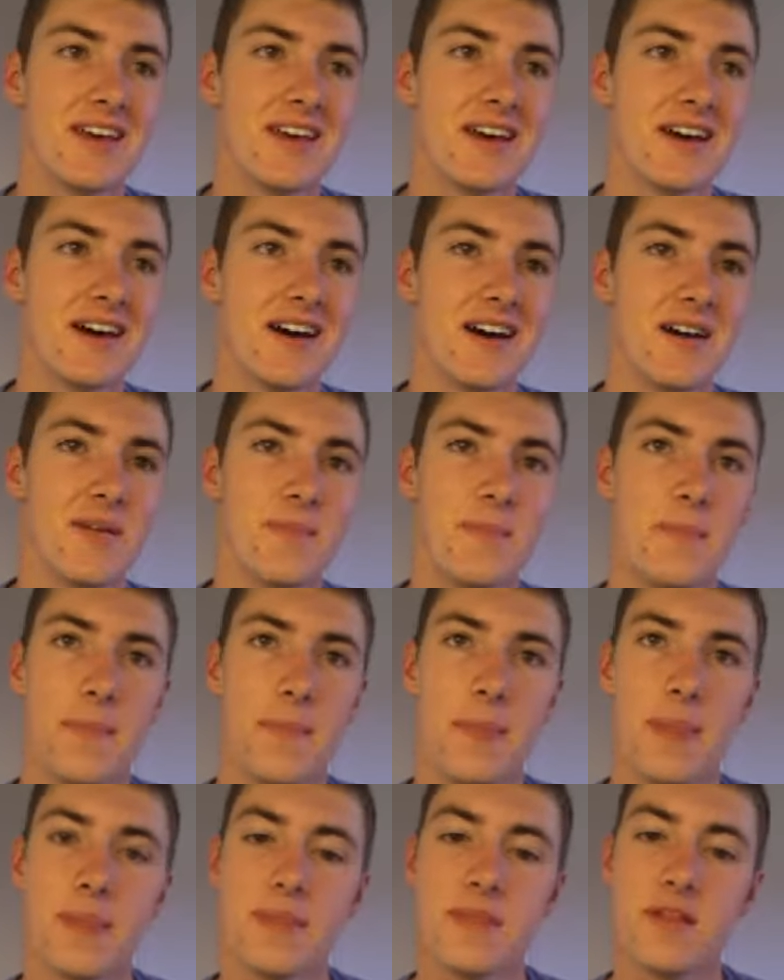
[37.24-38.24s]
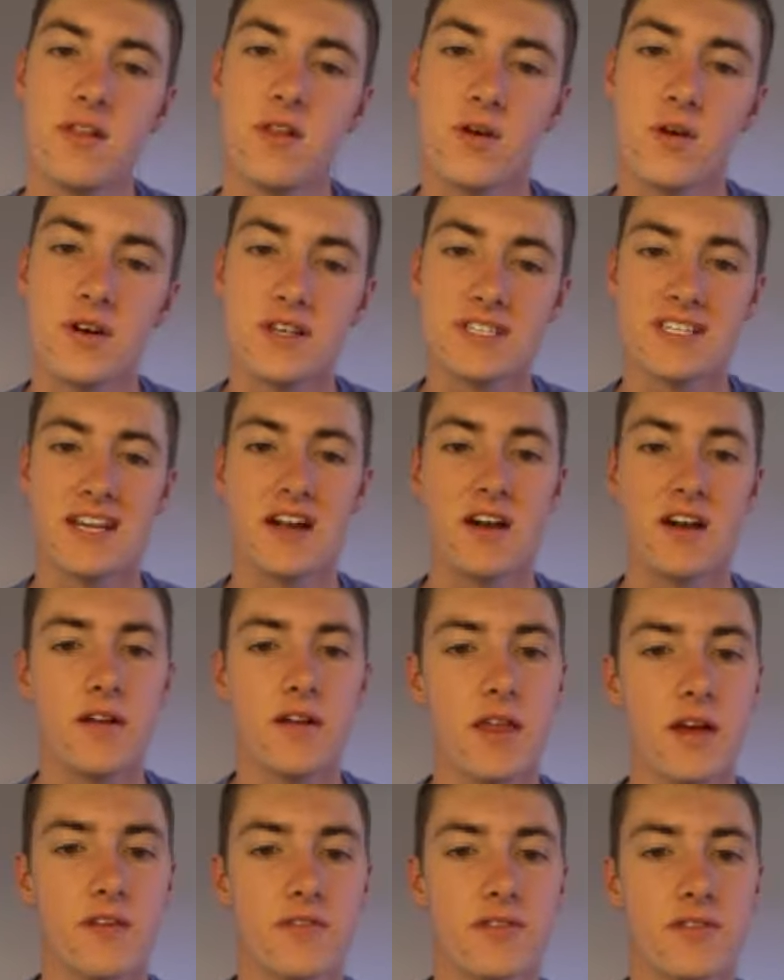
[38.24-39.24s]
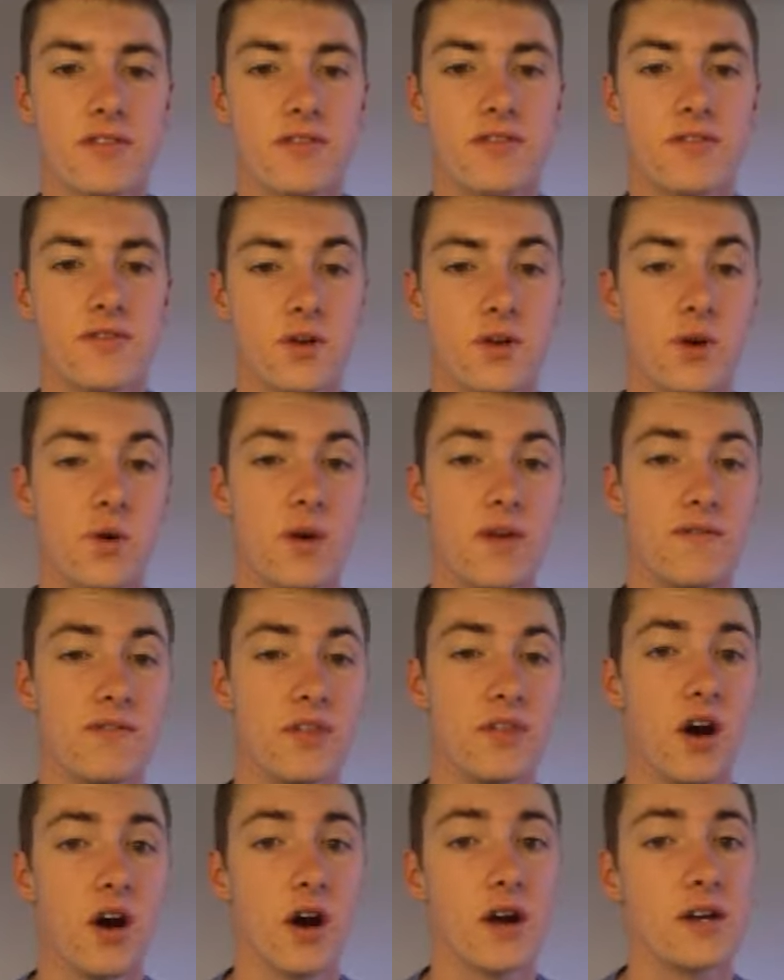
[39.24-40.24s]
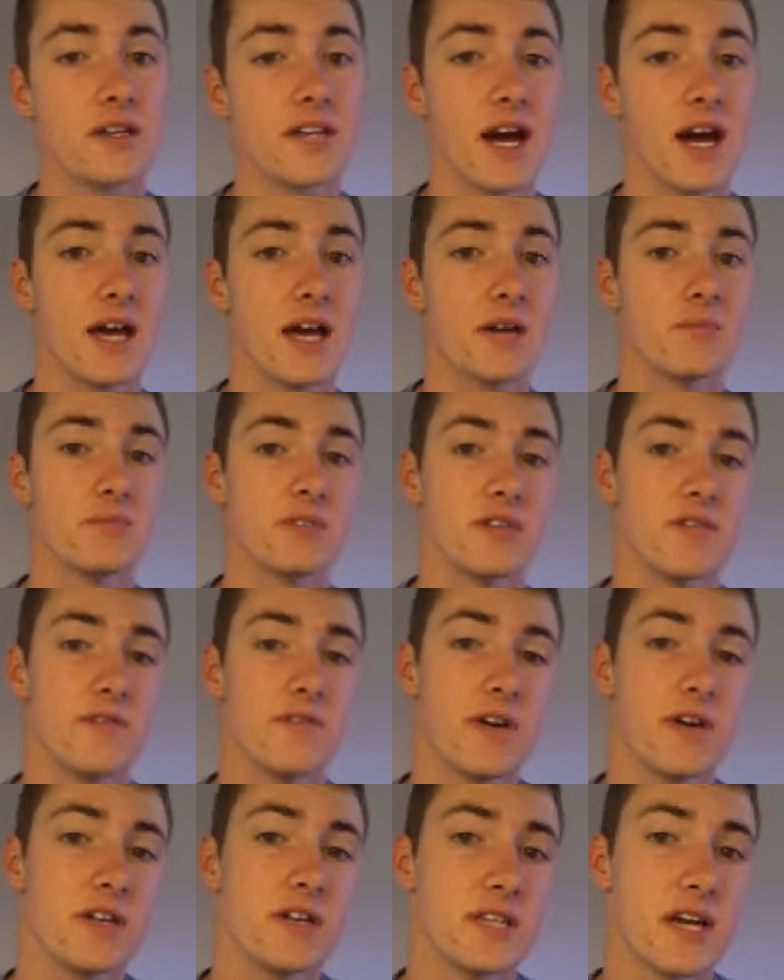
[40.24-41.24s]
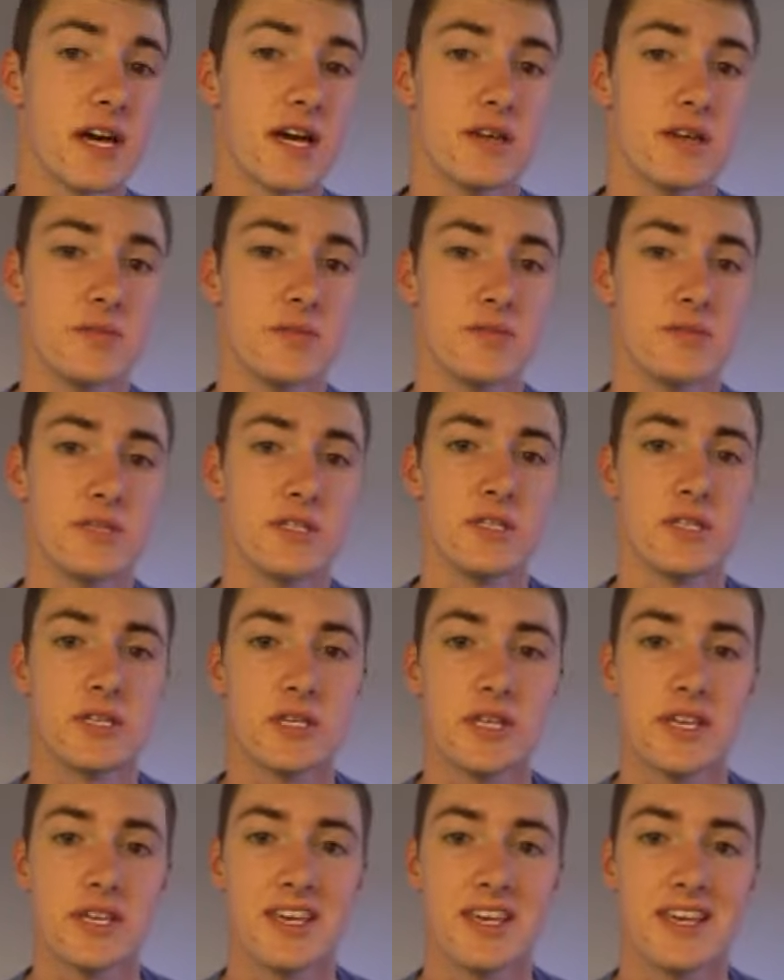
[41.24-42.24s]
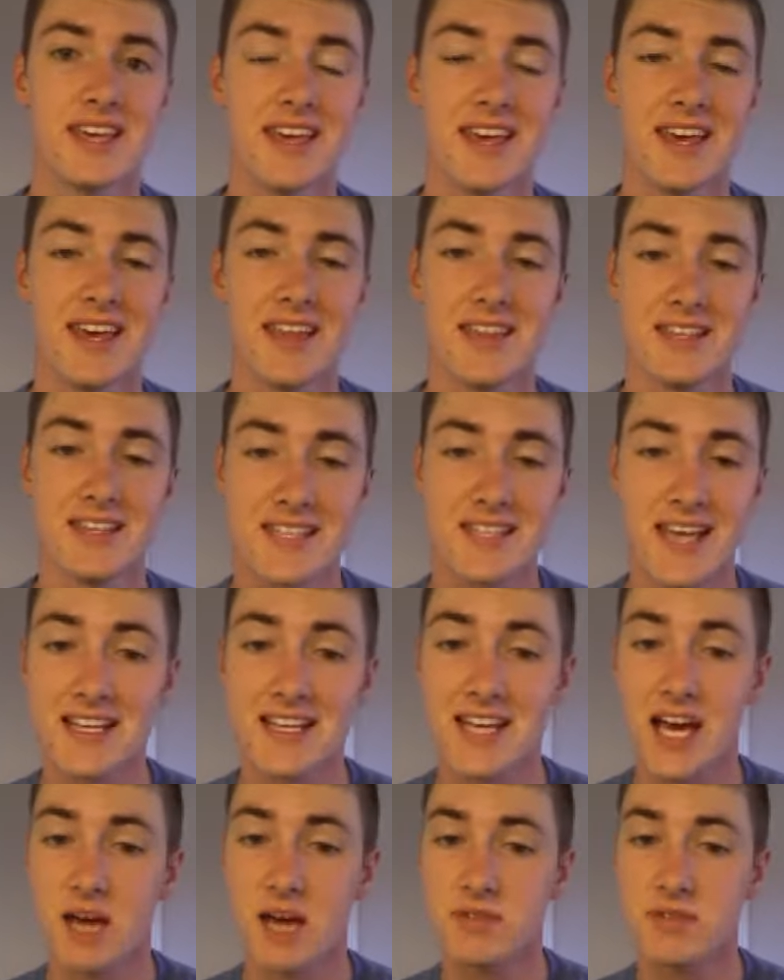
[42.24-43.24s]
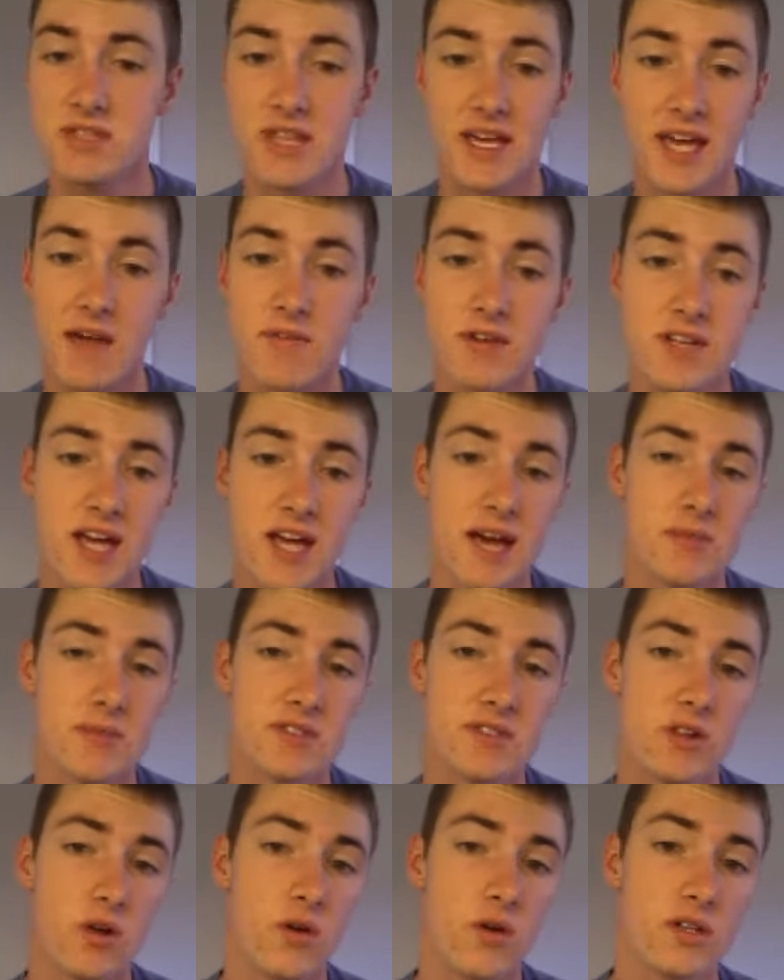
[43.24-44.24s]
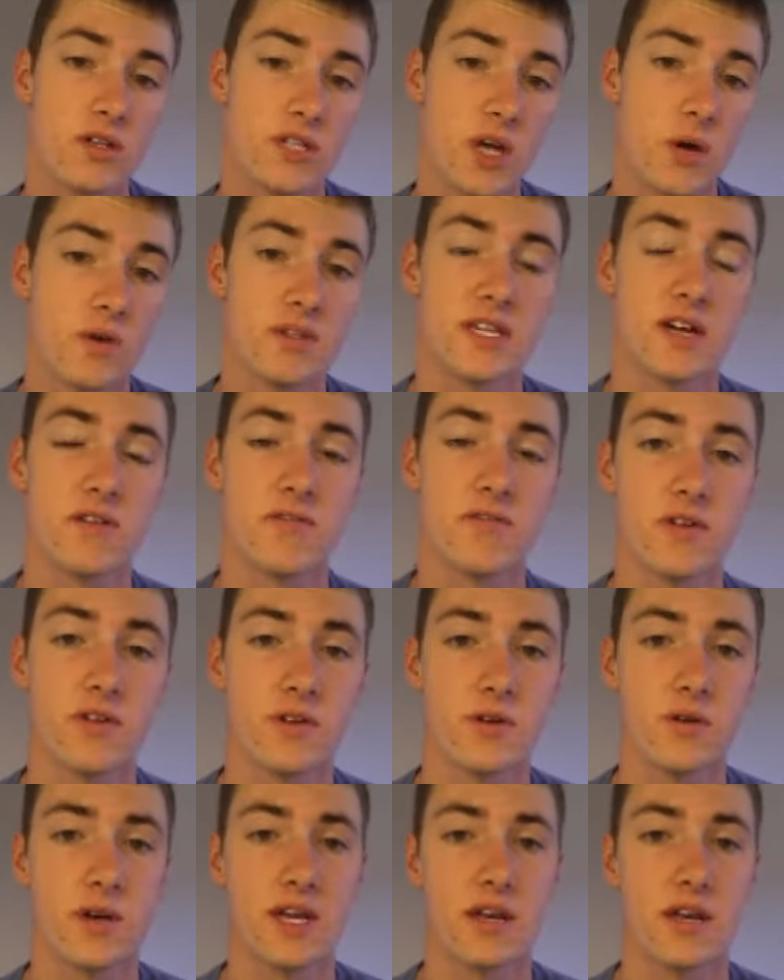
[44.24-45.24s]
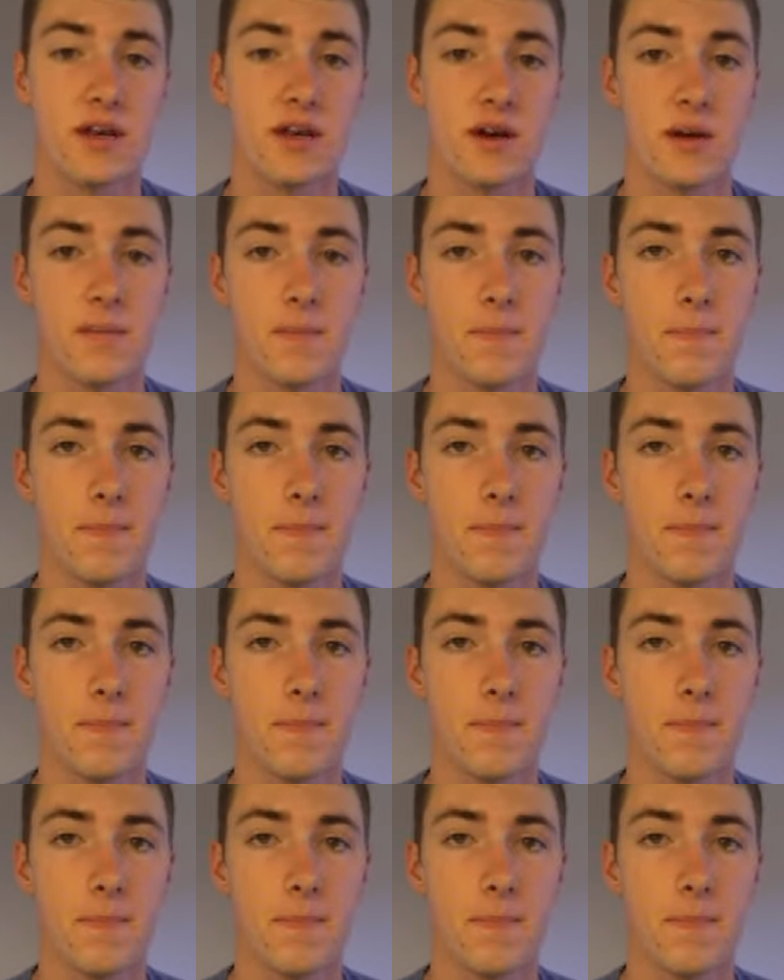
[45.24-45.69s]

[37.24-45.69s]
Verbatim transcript: um, the Lord is there, like through even the hard times, the fun times, and the sad times, and like every time the Lord is always there for you. And um,